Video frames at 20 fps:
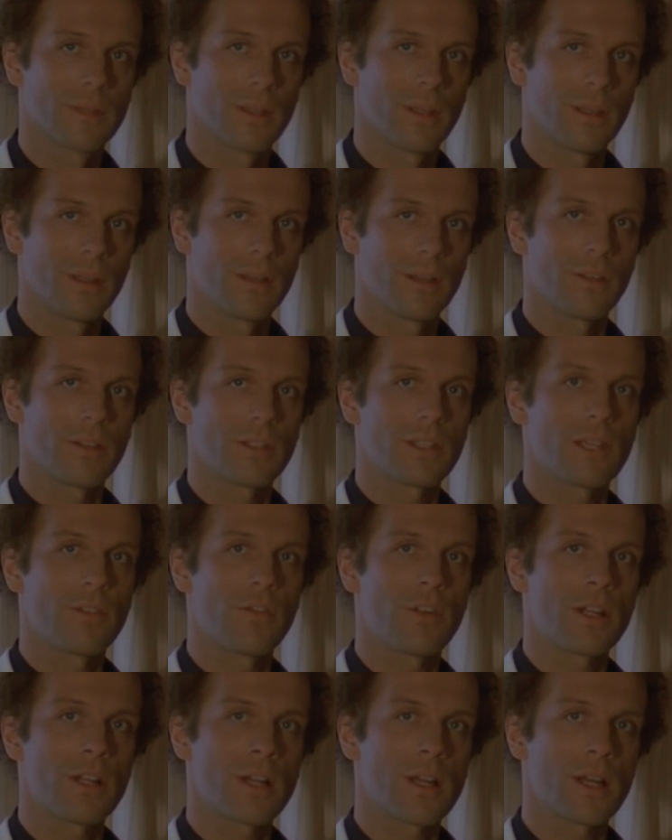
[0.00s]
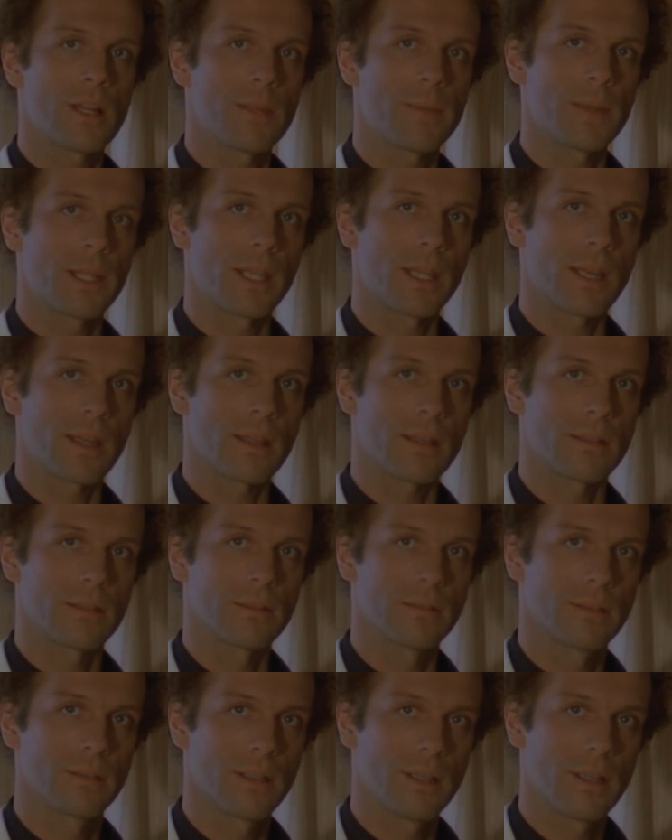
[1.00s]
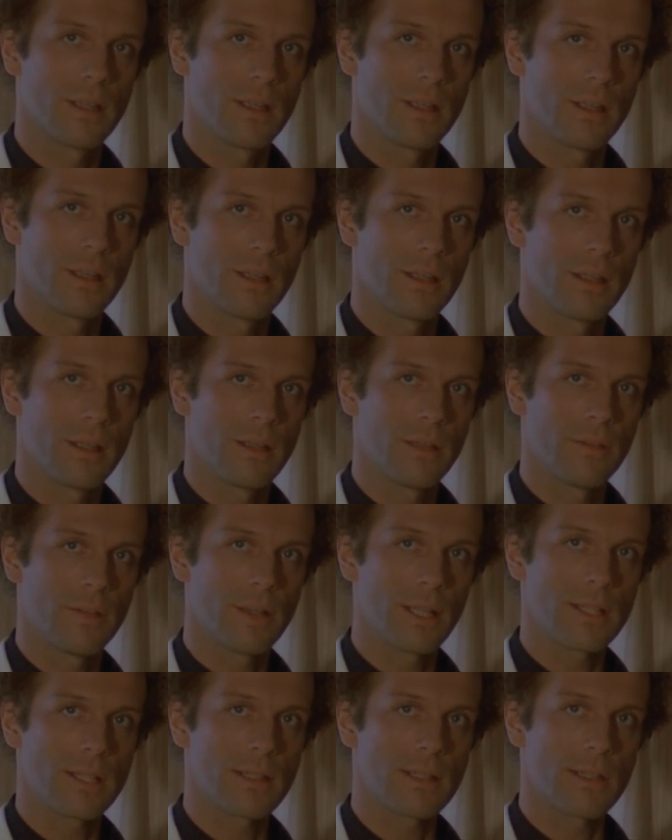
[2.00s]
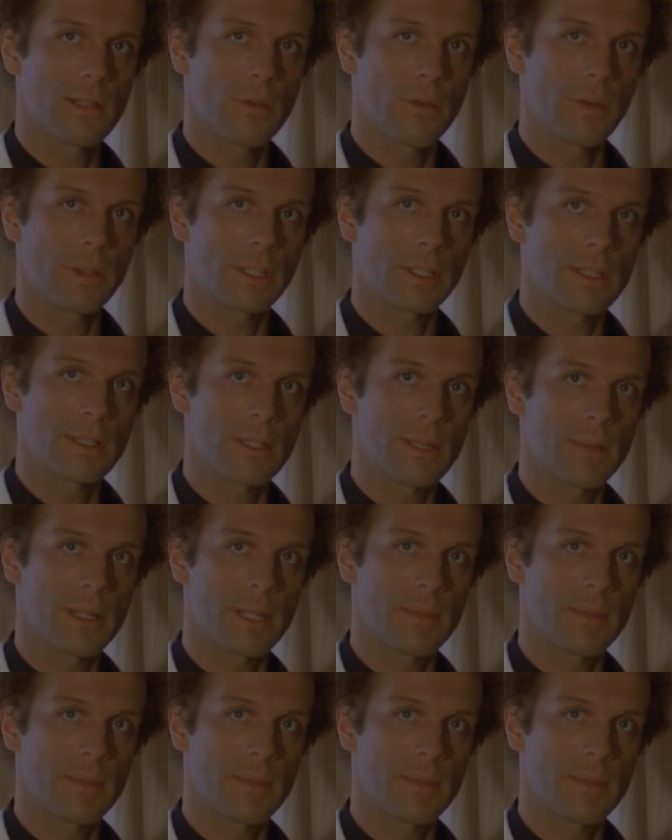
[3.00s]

to... What you wanted is obvious, isn't it? Now get out of Angela's room